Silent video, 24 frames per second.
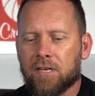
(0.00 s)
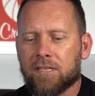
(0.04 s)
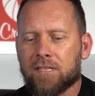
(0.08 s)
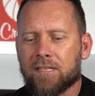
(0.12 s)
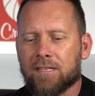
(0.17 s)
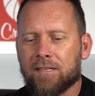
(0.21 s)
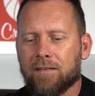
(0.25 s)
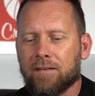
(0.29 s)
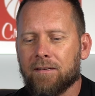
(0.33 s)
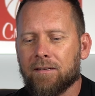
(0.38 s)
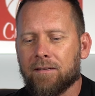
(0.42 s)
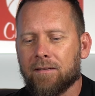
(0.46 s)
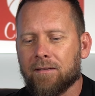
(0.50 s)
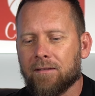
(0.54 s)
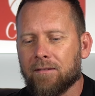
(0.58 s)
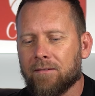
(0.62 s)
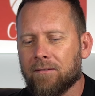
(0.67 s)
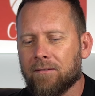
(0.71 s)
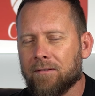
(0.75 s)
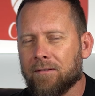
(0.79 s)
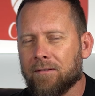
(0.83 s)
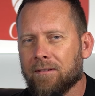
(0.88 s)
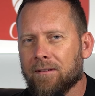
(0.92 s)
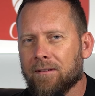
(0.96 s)
just,
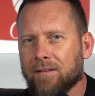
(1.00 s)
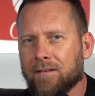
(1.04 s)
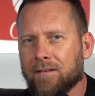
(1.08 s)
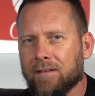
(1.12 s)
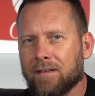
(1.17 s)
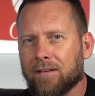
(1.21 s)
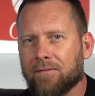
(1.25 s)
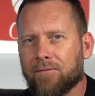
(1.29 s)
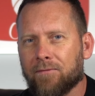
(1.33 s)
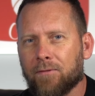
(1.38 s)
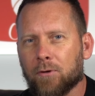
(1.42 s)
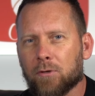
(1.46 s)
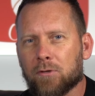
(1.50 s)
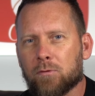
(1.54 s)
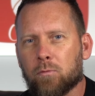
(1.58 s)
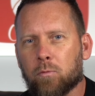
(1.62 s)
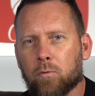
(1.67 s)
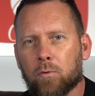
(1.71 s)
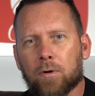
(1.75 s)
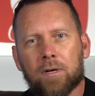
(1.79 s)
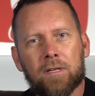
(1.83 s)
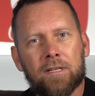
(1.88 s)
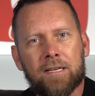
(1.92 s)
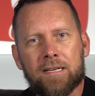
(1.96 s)
it feels
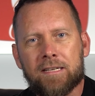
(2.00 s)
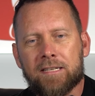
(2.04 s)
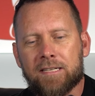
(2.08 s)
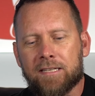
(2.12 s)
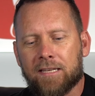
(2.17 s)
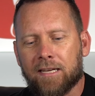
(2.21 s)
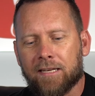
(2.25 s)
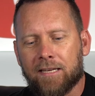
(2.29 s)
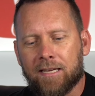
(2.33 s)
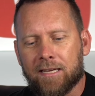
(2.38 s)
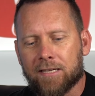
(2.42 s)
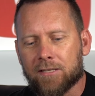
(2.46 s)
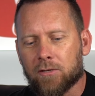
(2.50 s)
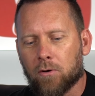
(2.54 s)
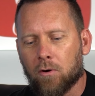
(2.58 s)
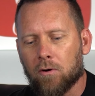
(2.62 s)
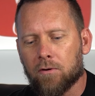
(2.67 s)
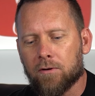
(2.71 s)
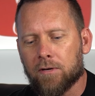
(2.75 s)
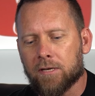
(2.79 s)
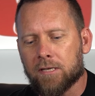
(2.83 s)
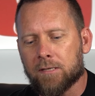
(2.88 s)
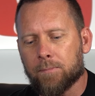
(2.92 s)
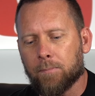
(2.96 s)
really sticky. It's
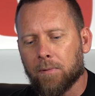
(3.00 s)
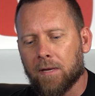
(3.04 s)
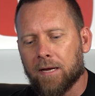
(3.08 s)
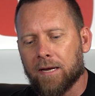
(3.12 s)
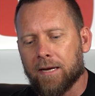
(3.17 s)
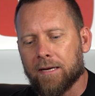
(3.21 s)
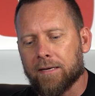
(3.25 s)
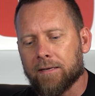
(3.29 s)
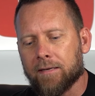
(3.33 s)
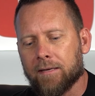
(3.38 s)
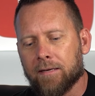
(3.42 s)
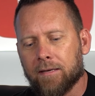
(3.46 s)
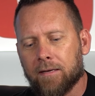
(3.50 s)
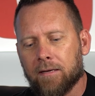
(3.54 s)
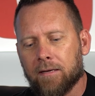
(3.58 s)
hard to explain.